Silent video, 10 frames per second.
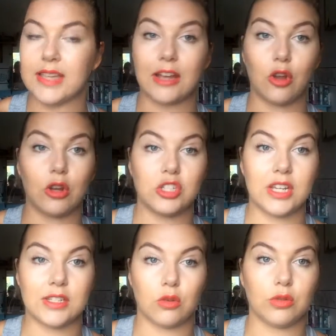
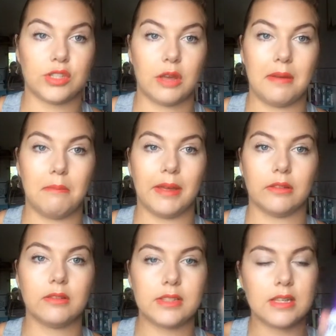Technology is also
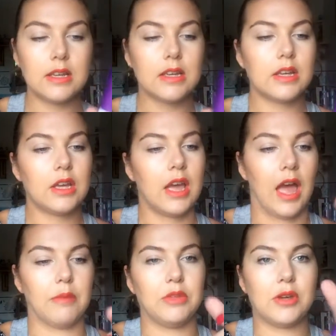inbuilt.
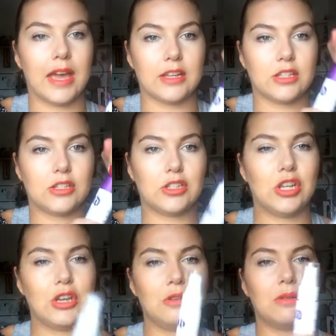You get
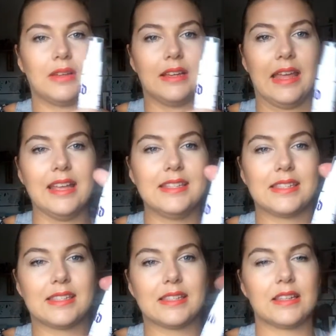2
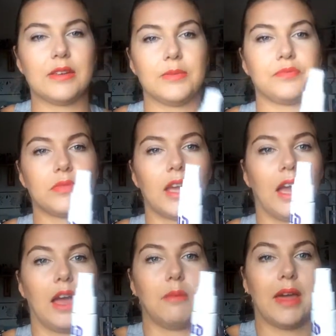lids.
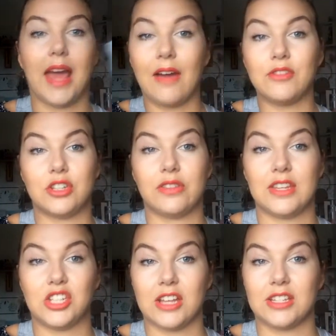And I haven't done
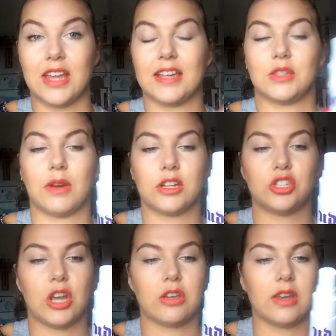this yet today, so I can
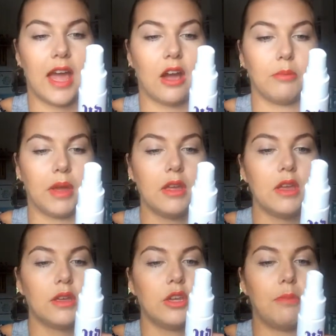show you now, but
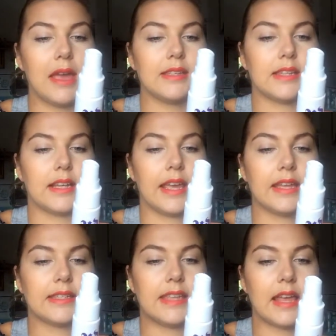you basically,
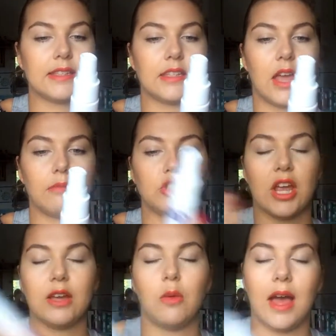it says
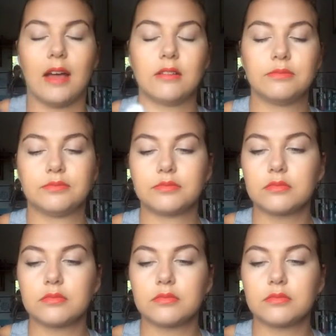shake well,